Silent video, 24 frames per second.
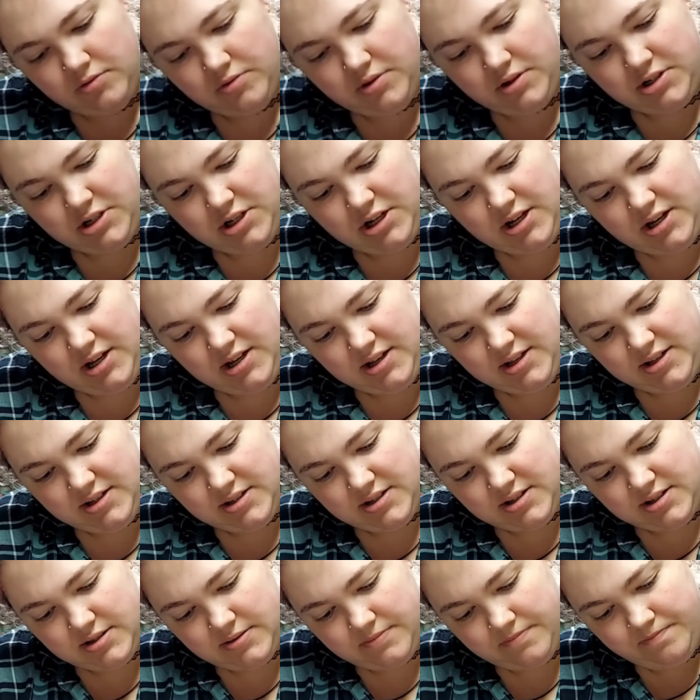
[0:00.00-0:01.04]
which
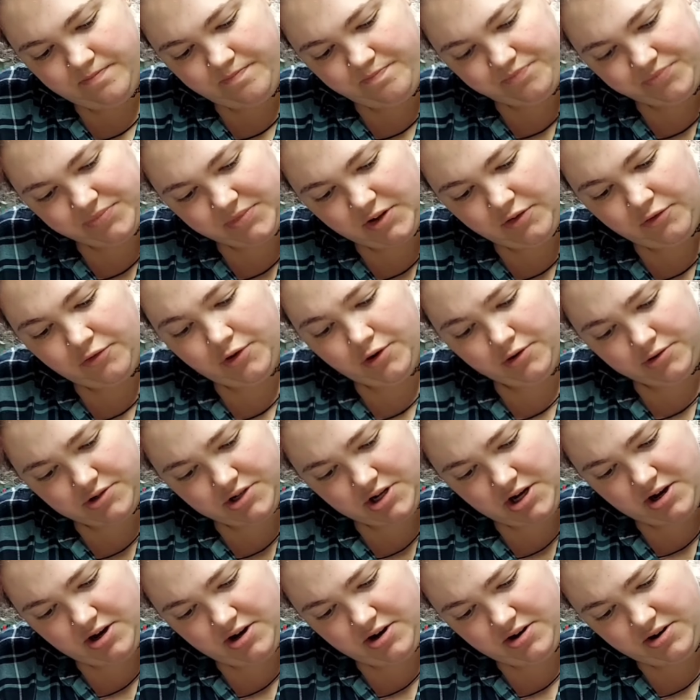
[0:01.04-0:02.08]
is
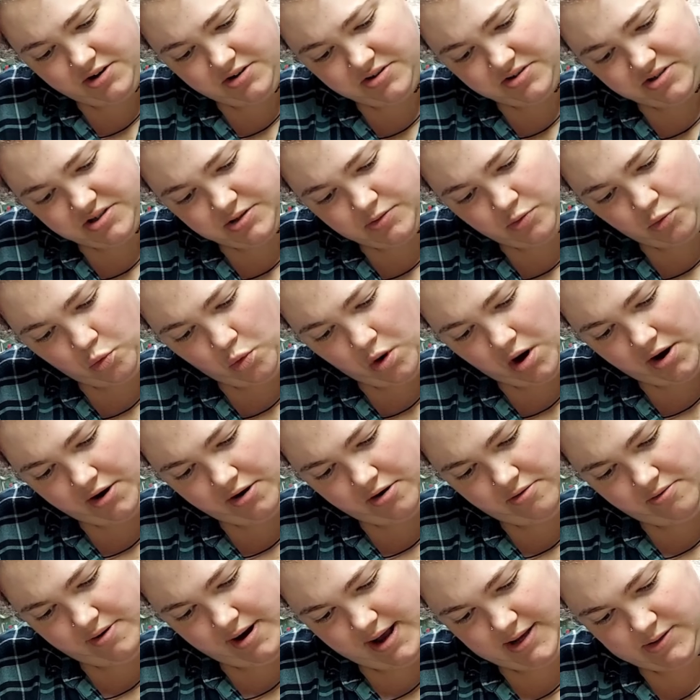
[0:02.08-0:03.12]
fructose,
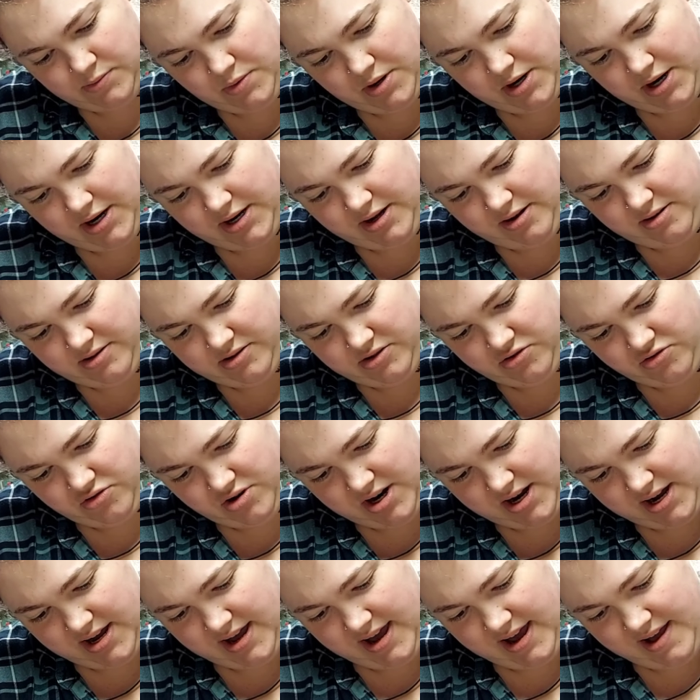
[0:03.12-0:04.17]
water, raspberry
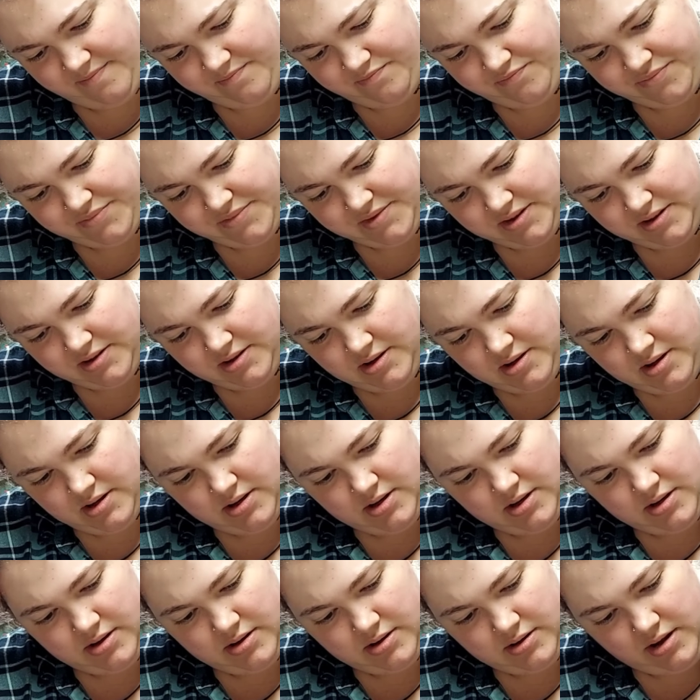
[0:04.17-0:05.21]
concentrate,
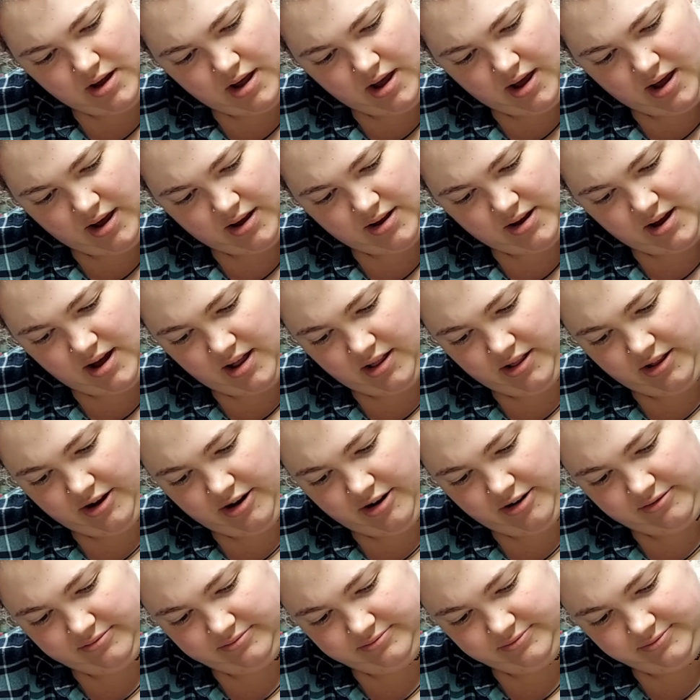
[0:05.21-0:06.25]
uh,
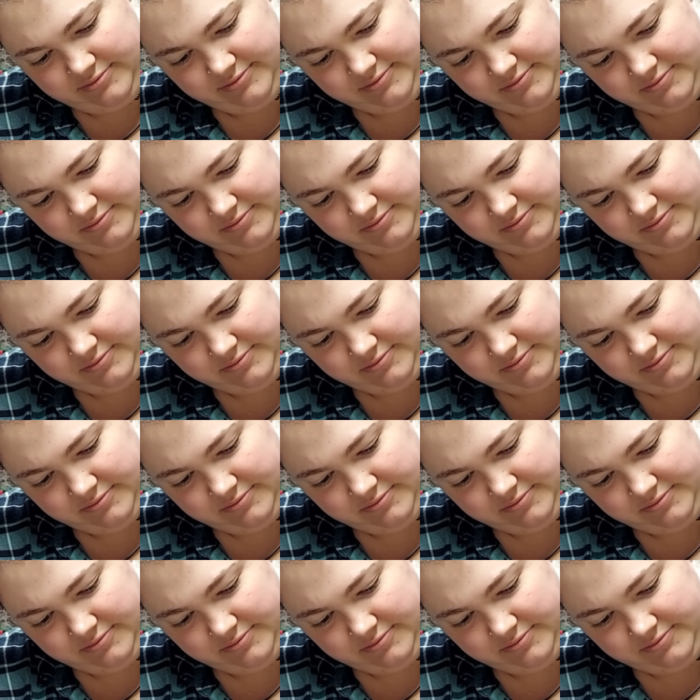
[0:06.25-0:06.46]
color